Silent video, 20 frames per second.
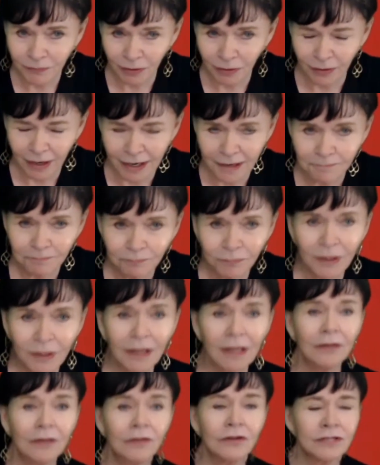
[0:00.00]
all right? right.
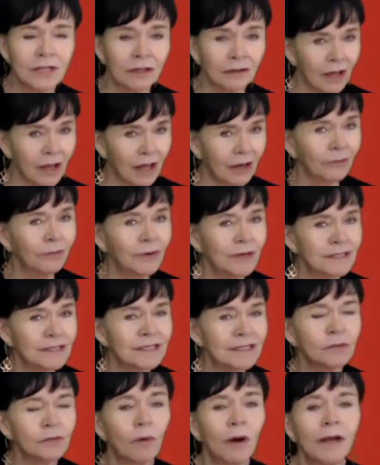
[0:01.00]
There's a lot of
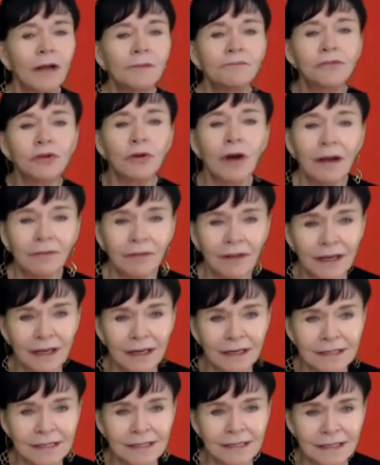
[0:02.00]
reasons why traveling
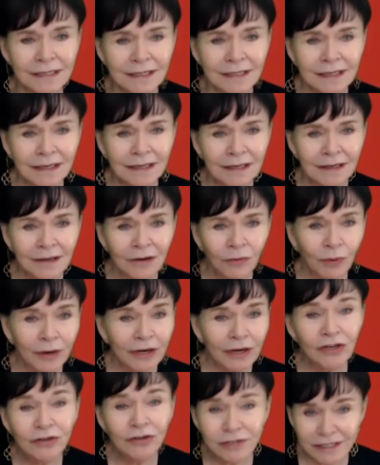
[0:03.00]
isn't what
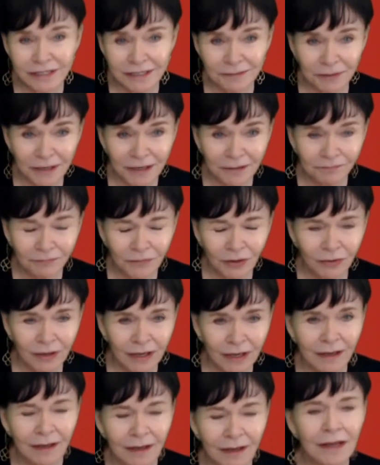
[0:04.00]
it used to be.
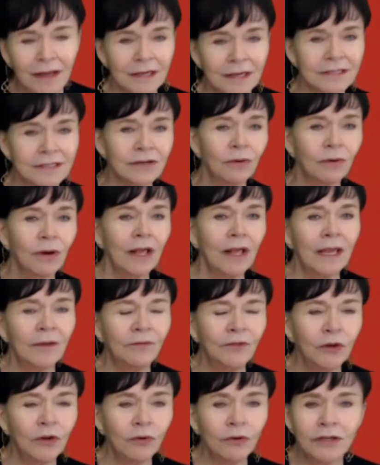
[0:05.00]
Okay. So if
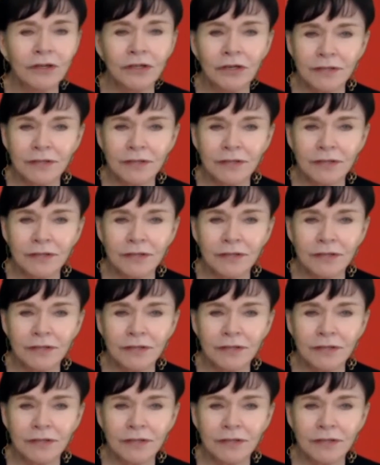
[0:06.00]
you can do